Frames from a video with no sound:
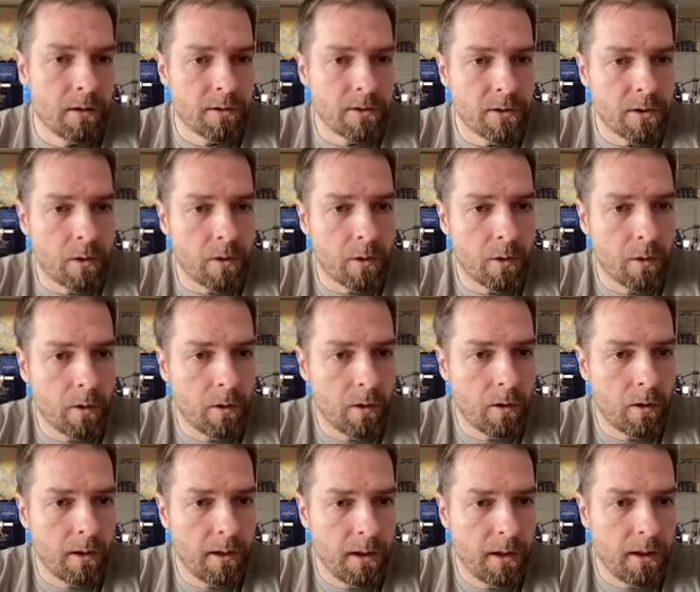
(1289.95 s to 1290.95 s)
So
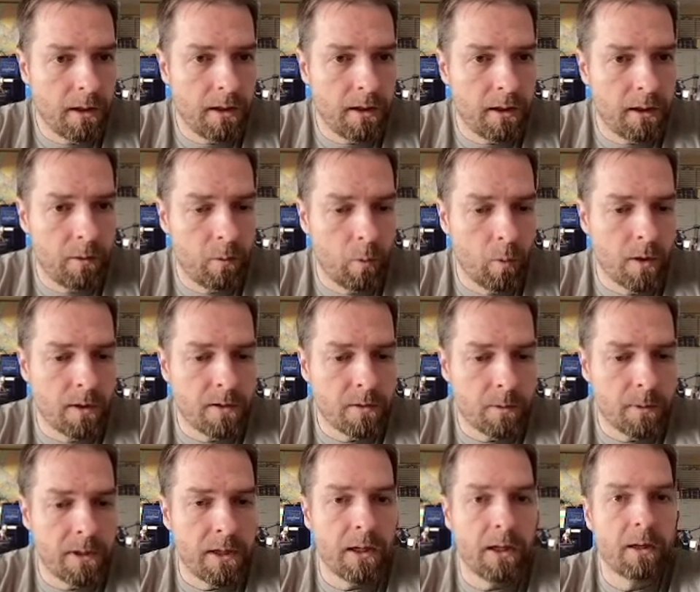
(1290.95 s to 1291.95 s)

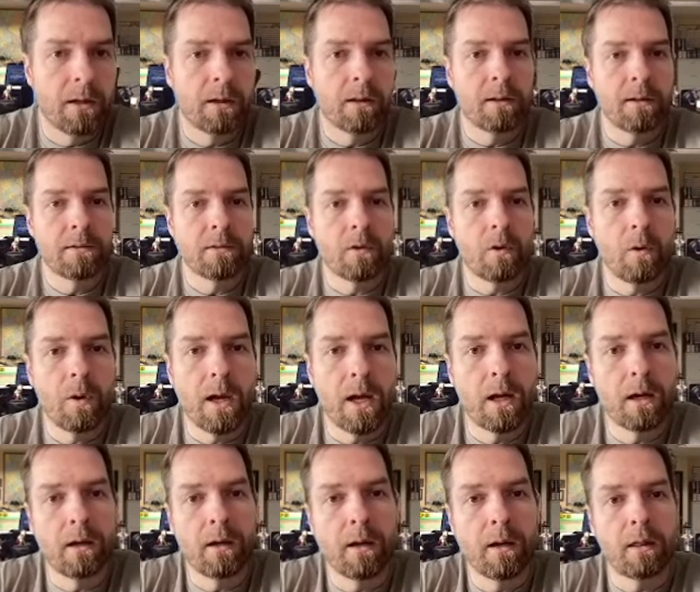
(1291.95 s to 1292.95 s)
let's go
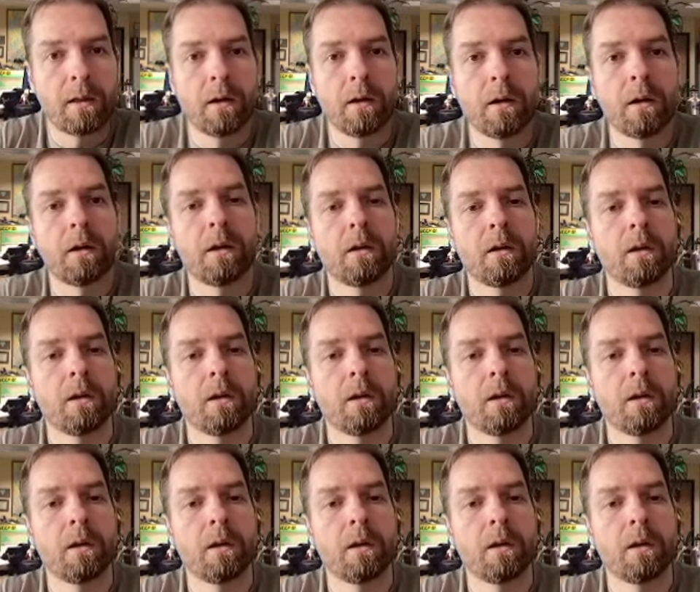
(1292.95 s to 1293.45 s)
add another